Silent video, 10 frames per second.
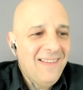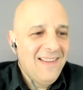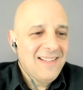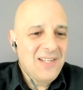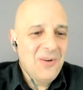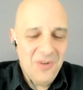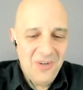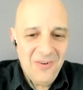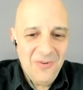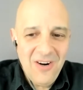So
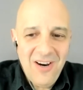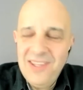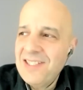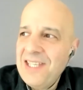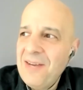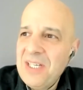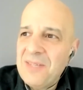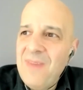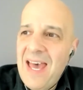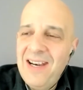we're on the
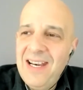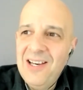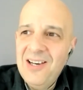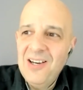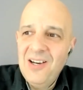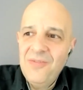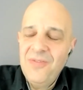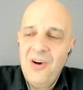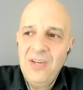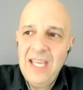subject matter here of,
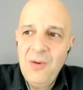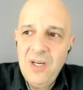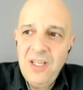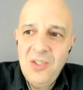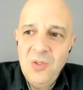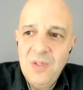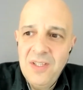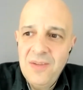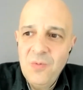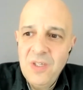okay, what do you do
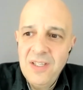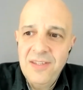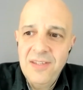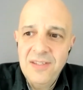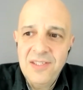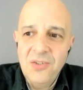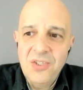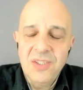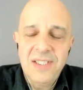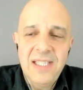with
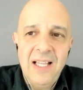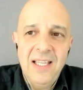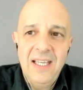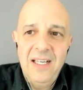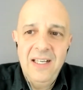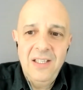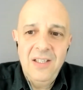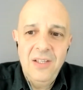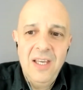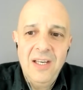social selling? And
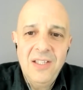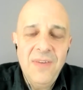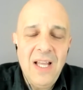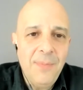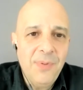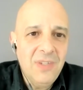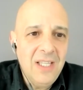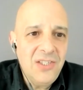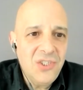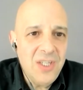you got to develop a
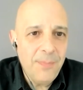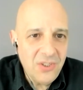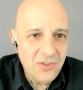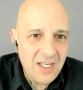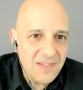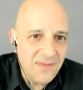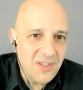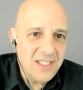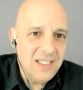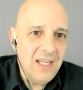relationship of trust
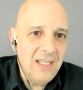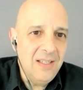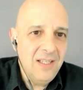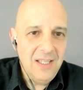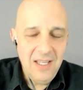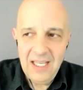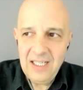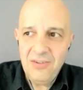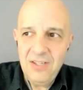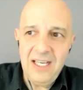first and
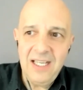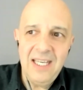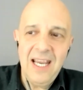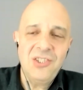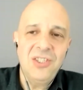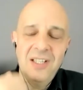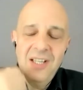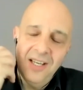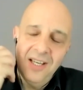create a connection.